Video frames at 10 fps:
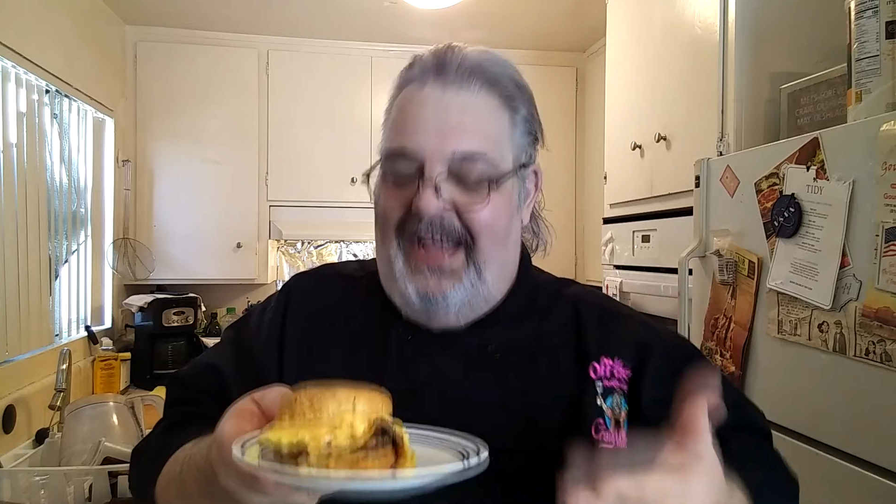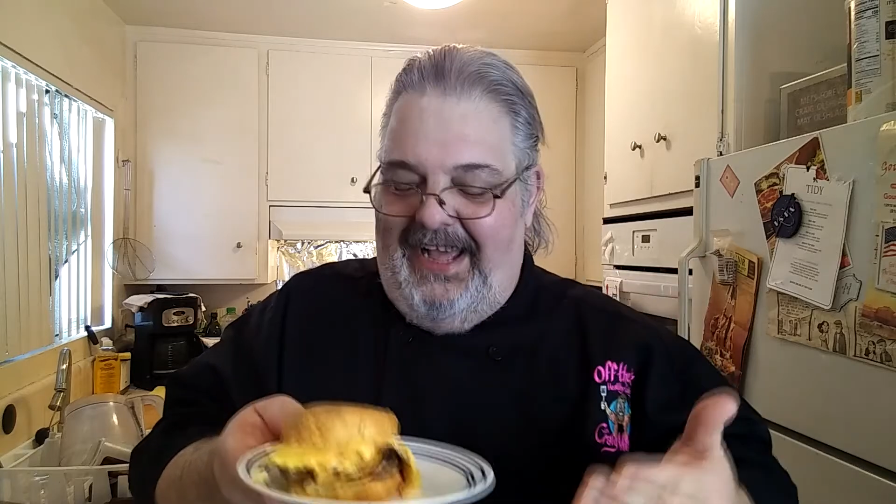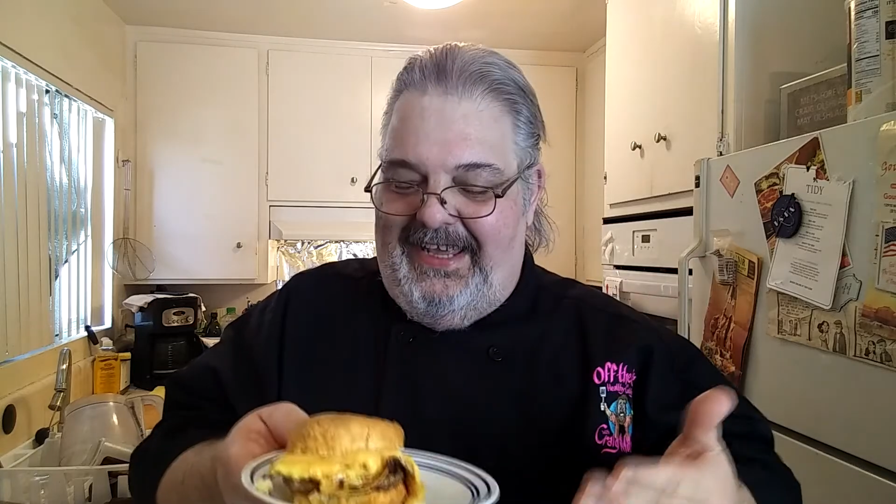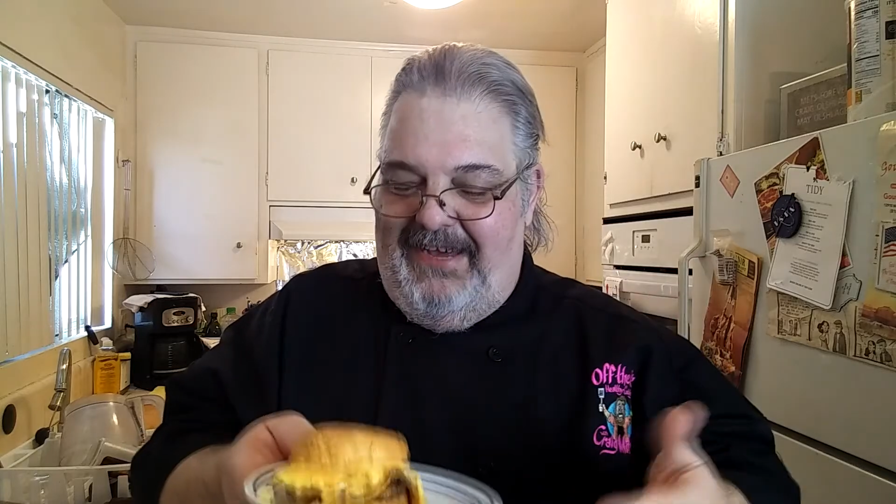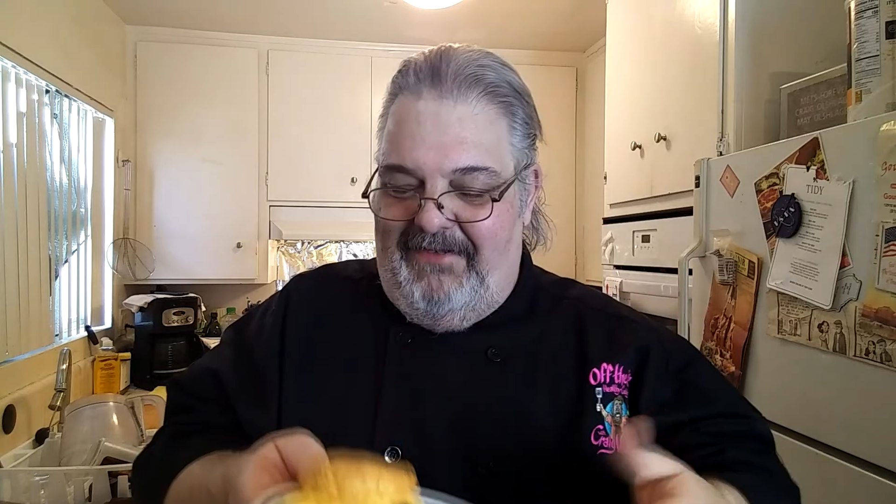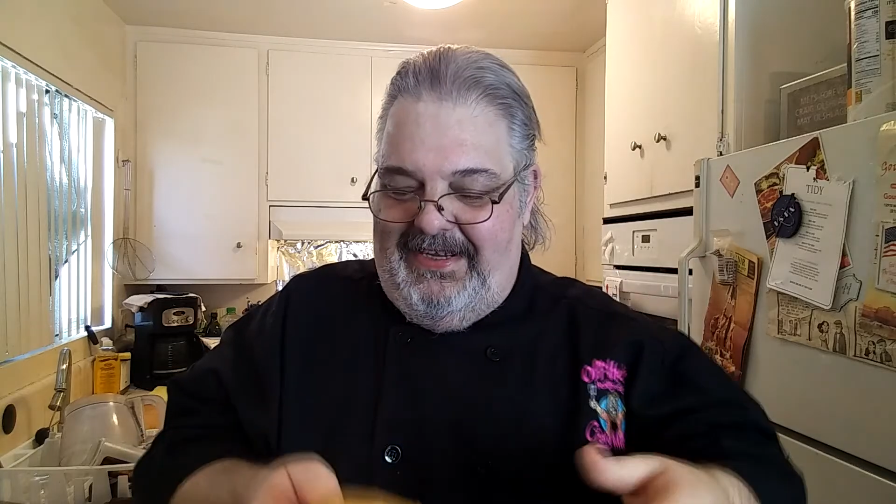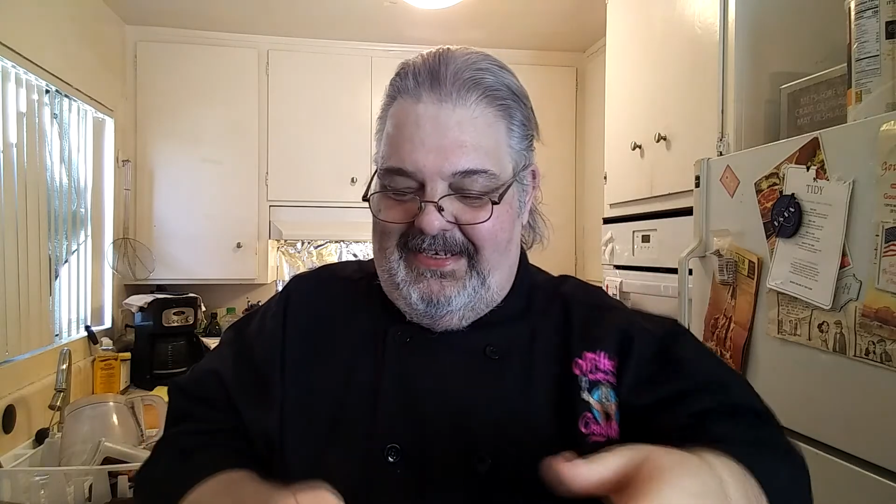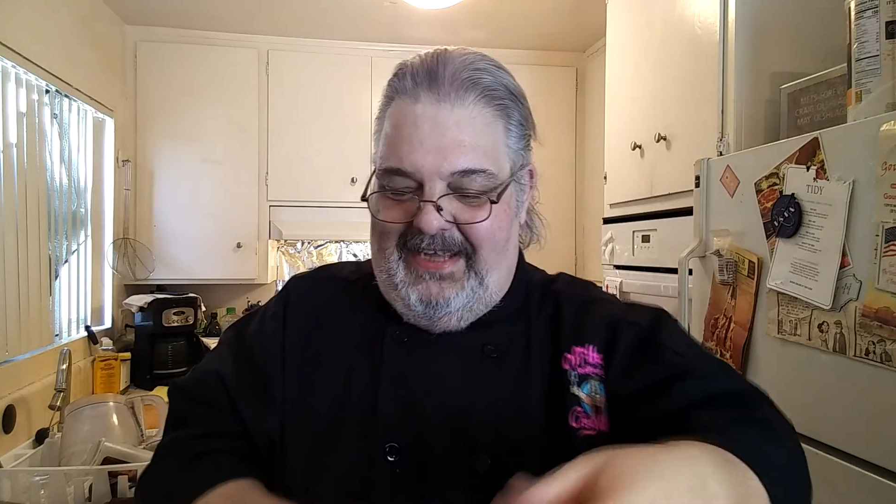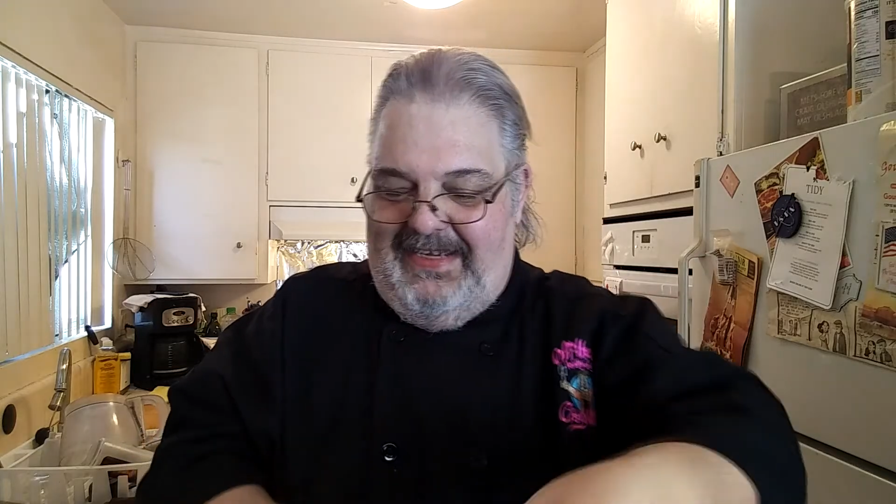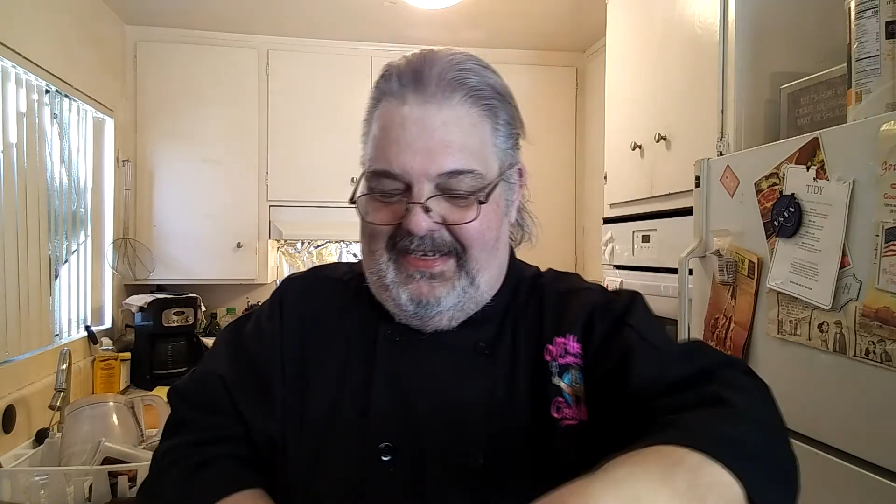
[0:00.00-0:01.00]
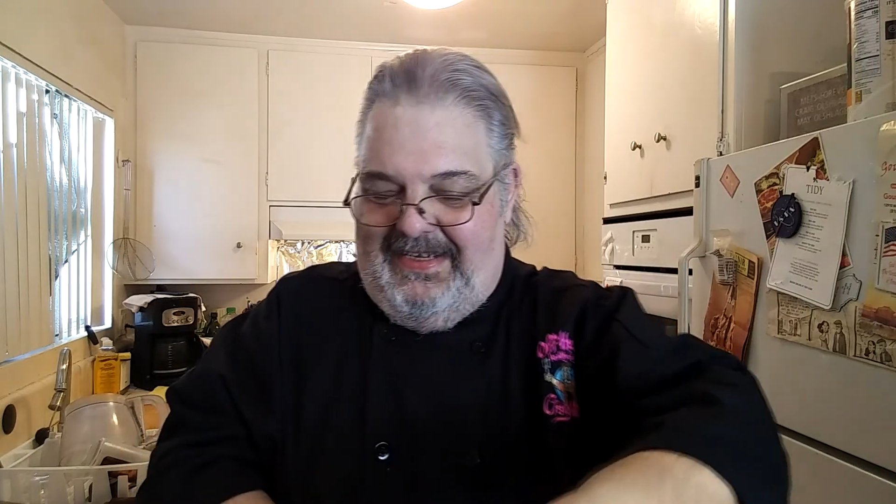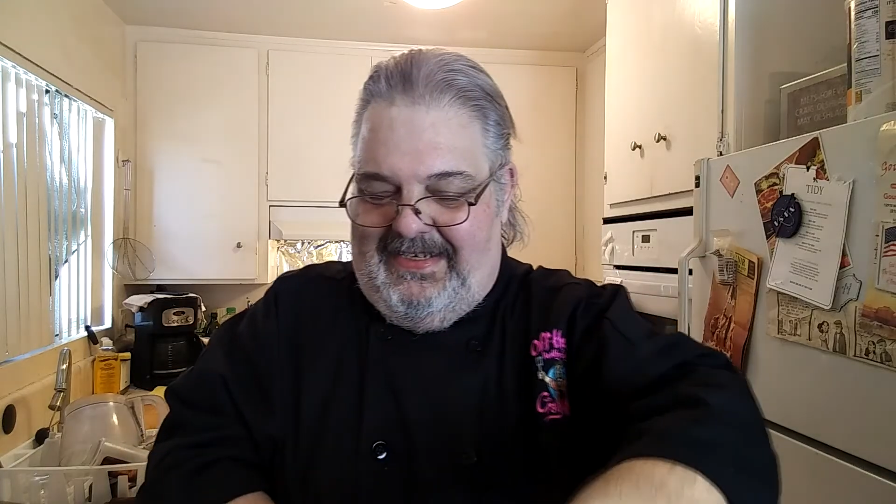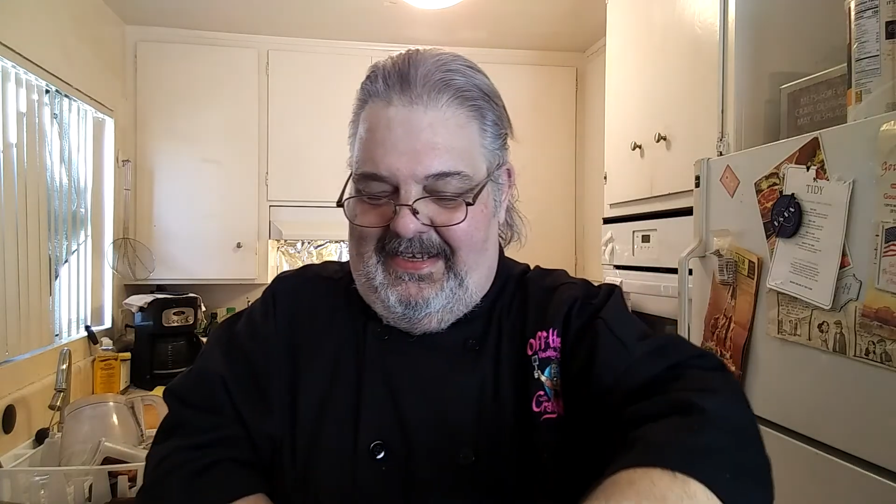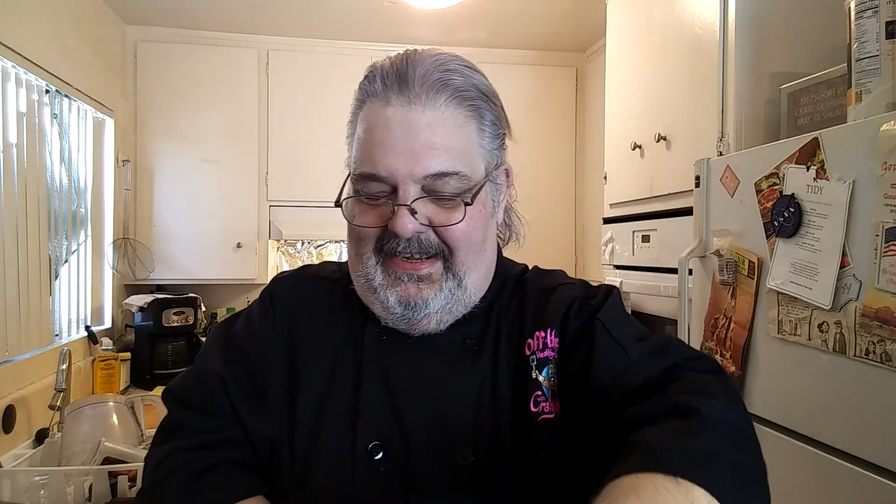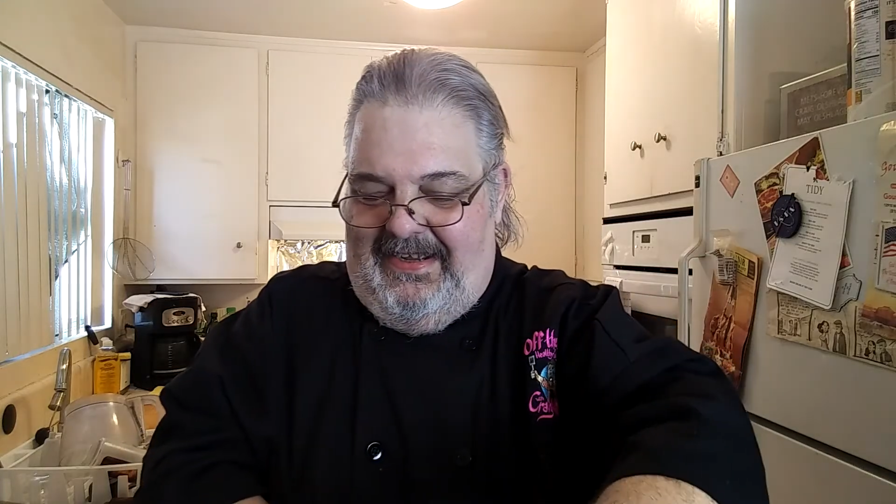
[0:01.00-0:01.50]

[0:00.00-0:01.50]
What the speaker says: I can't wait to taste this.